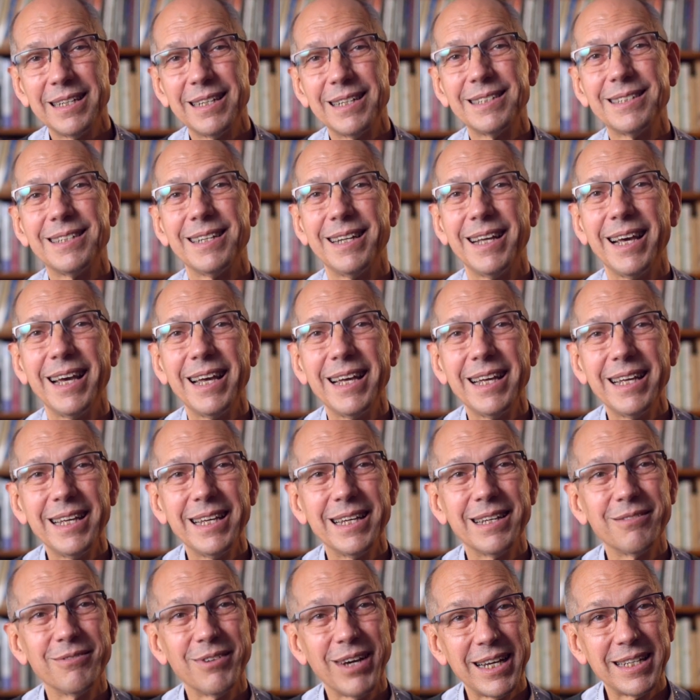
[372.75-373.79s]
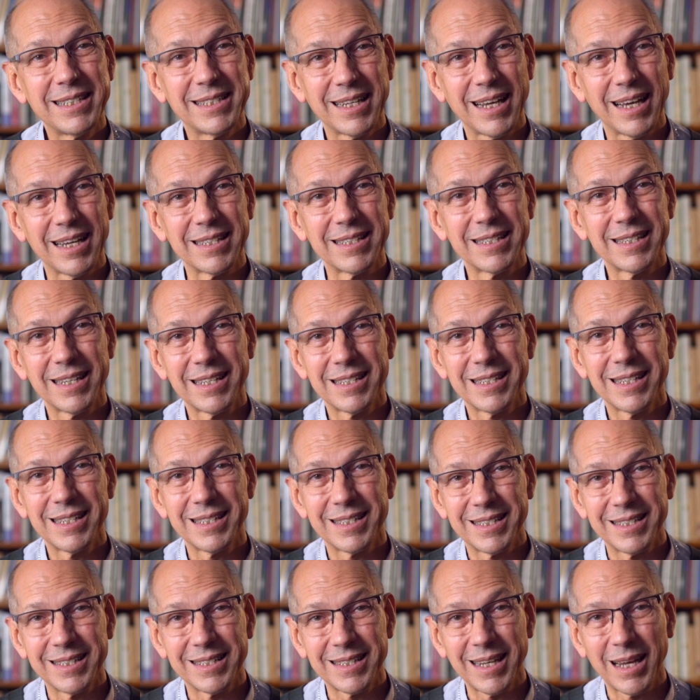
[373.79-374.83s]
Today he invites us as his
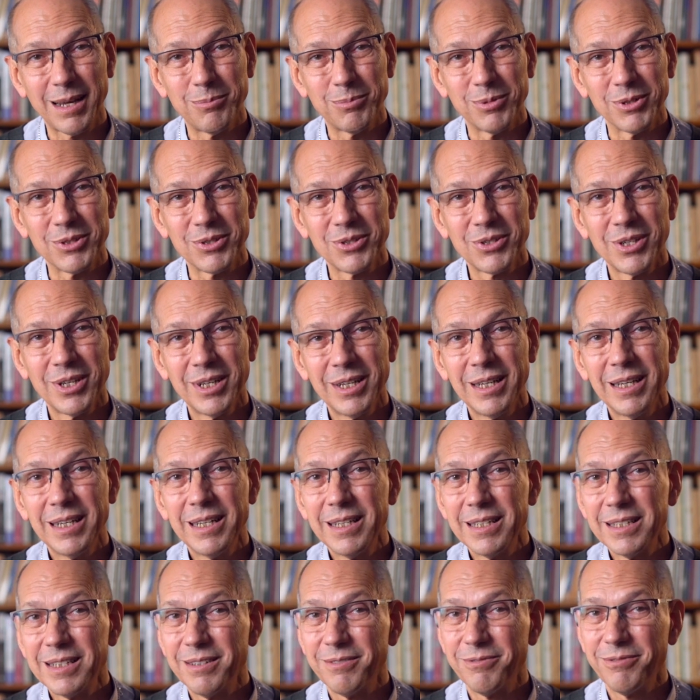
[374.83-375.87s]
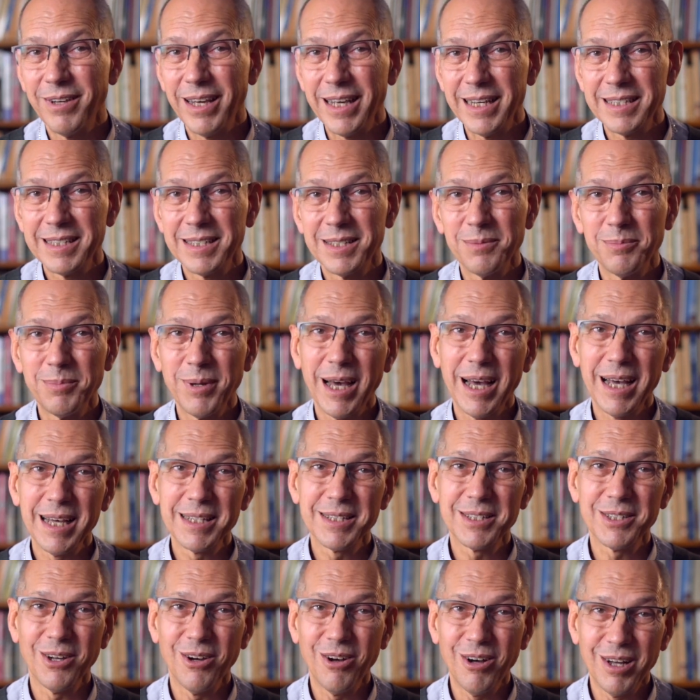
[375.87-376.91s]
disciples to face the
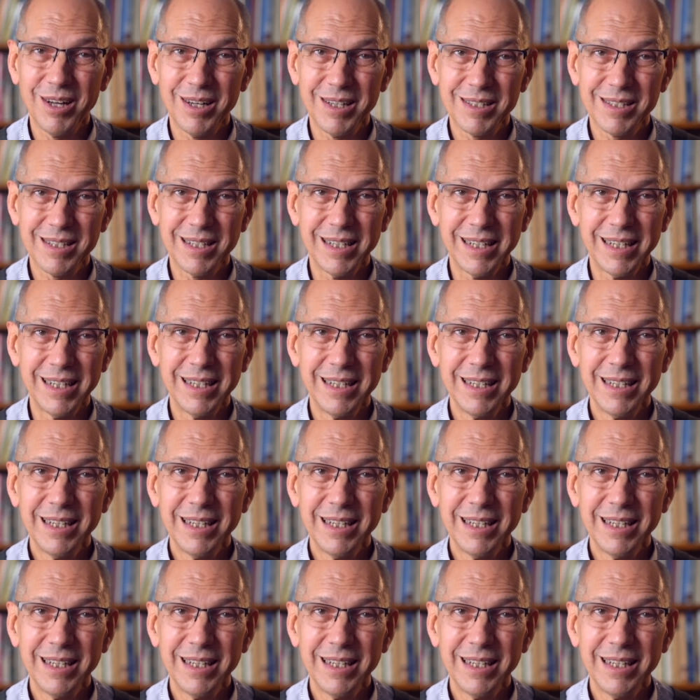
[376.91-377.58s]
past honestly,